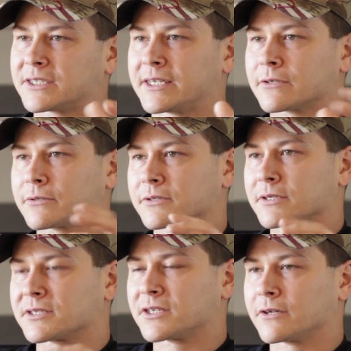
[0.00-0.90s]
tentacles
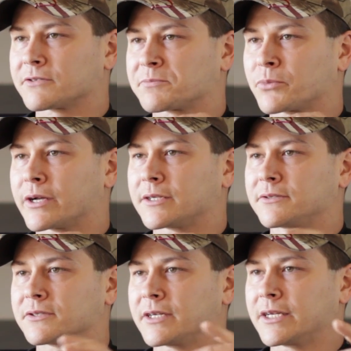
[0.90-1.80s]
itself spreads